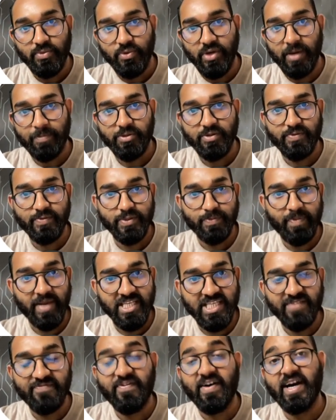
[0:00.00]
We have to
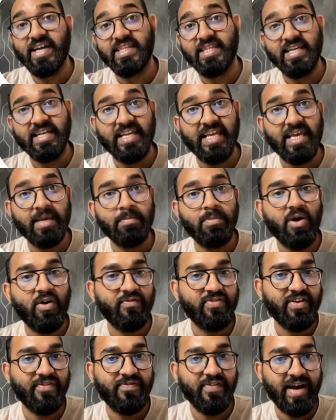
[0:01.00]
specify the name
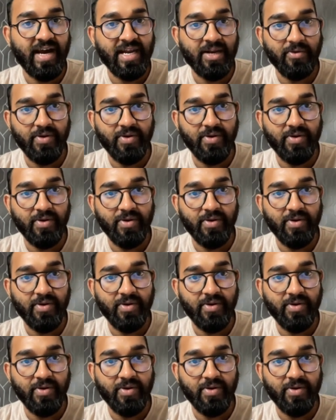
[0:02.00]
of the file.